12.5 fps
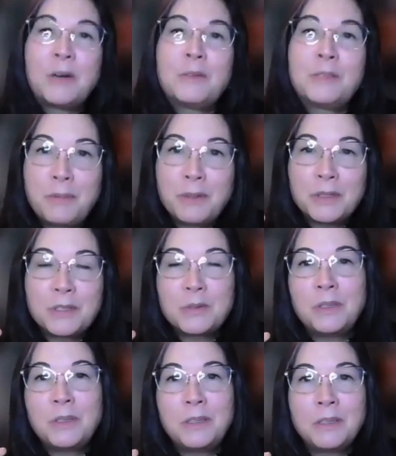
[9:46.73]

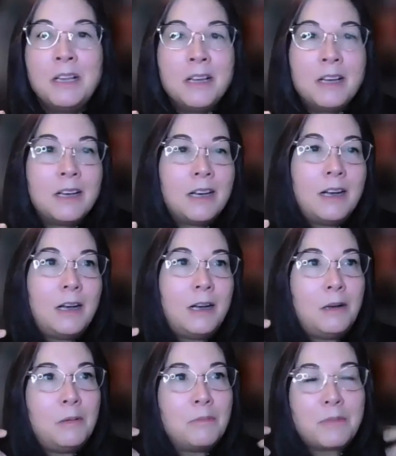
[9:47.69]
spiritual
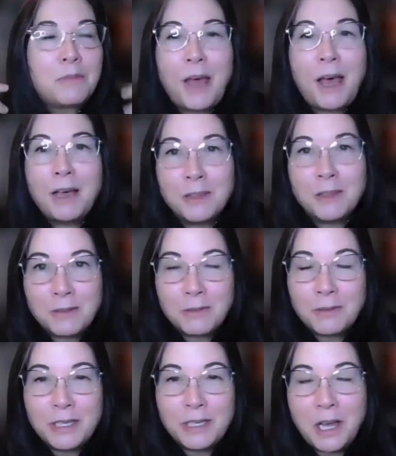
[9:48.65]
thought,
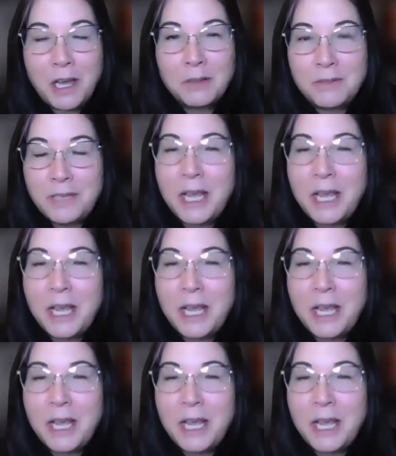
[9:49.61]
what do you call them?